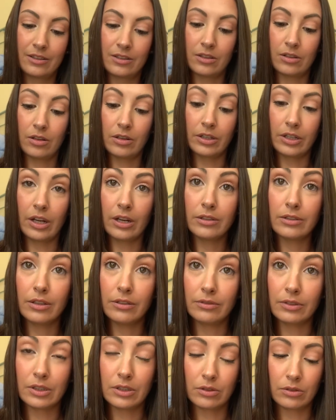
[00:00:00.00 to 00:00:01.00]
Honey, I
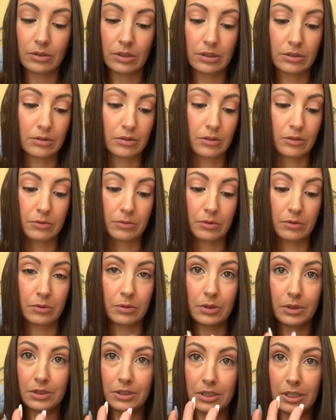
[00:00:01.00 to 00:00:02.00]
definitely took this off
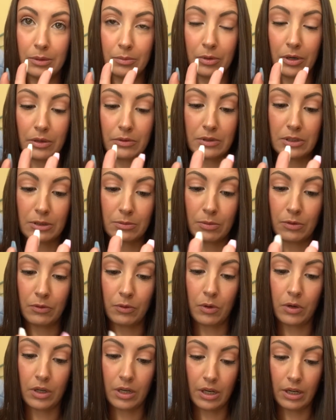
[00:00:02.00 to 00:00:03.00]
before I stopped wearing this
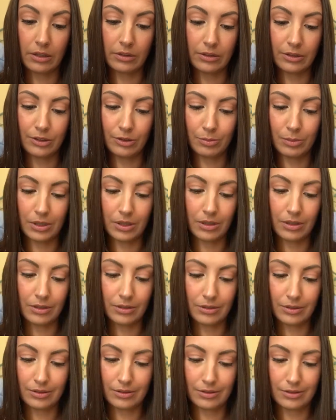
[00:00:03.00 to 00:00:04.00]
before college because